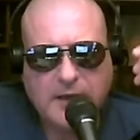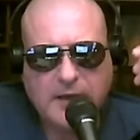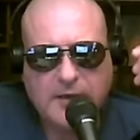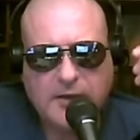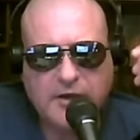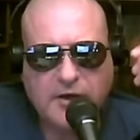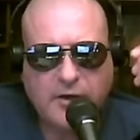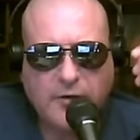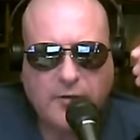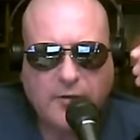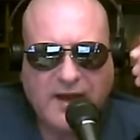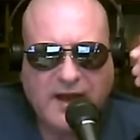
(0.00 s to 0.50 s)

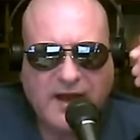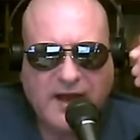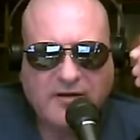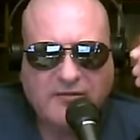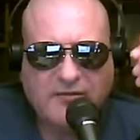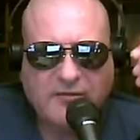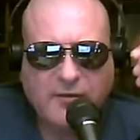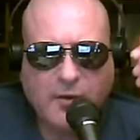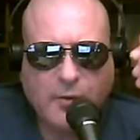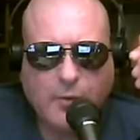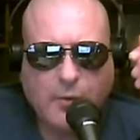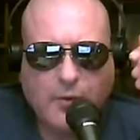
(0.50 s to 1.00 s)
You
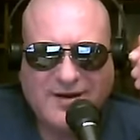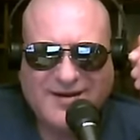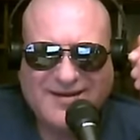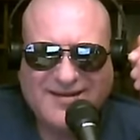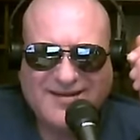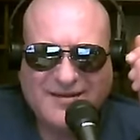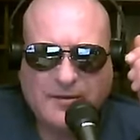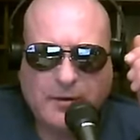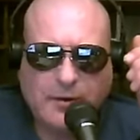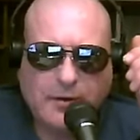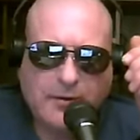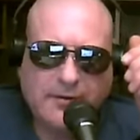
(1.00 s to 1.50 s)
have what is
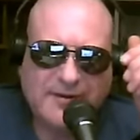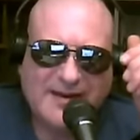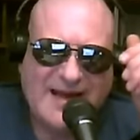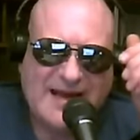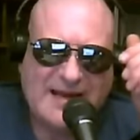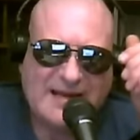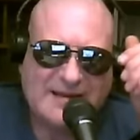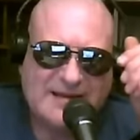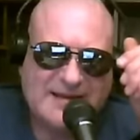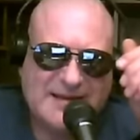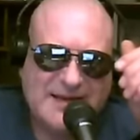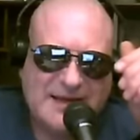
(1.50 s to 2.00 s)
called a
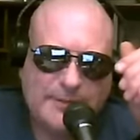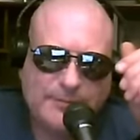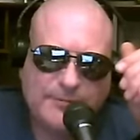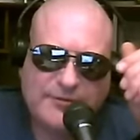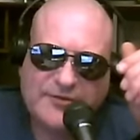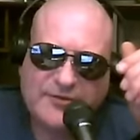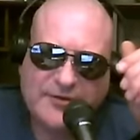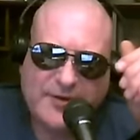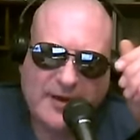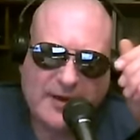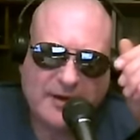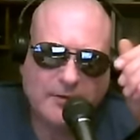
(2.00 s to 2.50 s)
deep
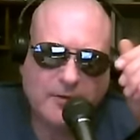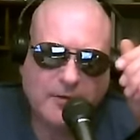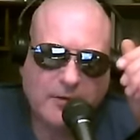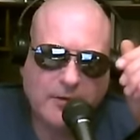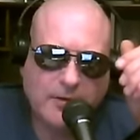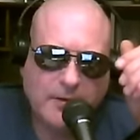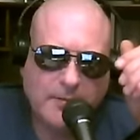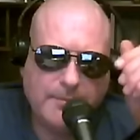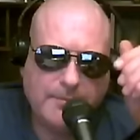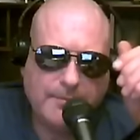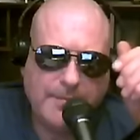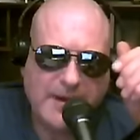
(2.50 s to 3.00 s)
cycle
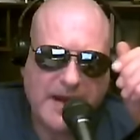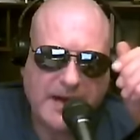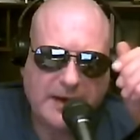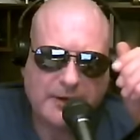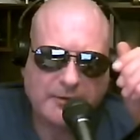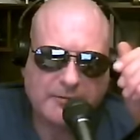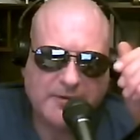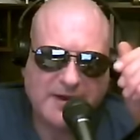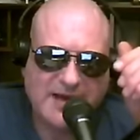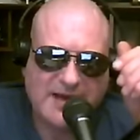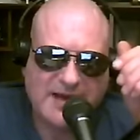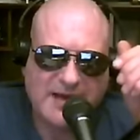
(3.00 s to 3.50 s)

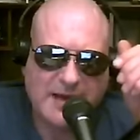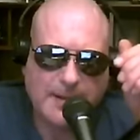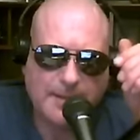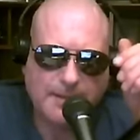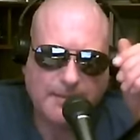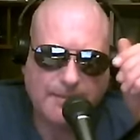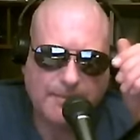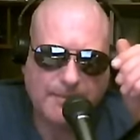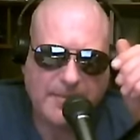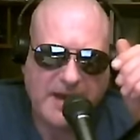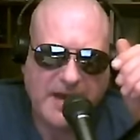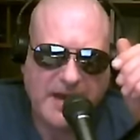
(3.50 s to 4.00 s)
battery
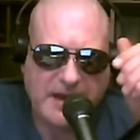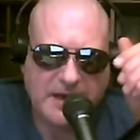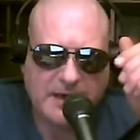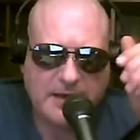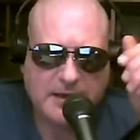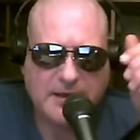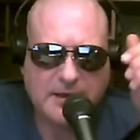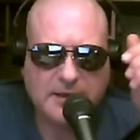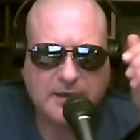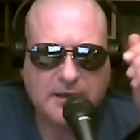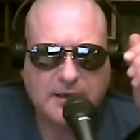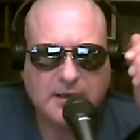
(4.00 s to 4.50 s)
bank.